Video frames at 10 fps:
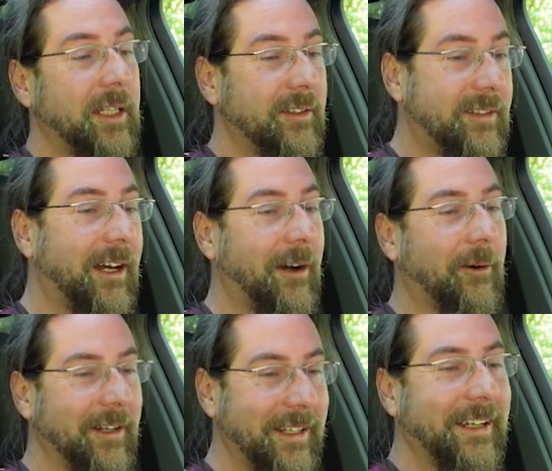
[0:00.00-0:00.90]

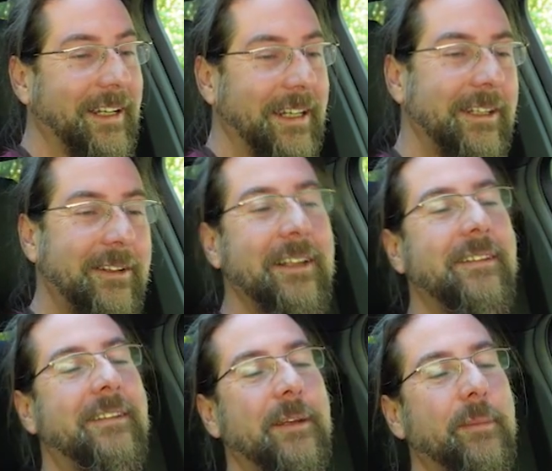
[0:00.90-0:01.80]
So you can
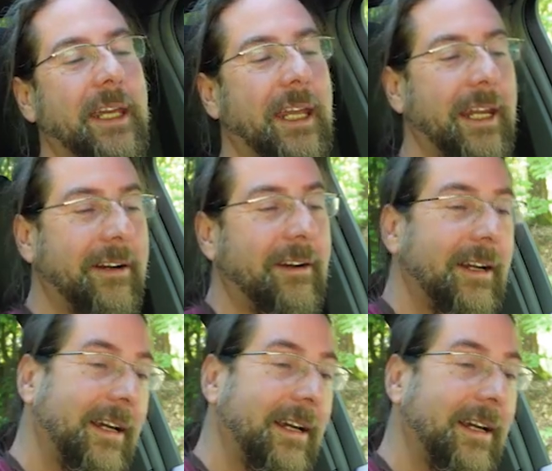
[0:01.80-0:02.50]
see me here.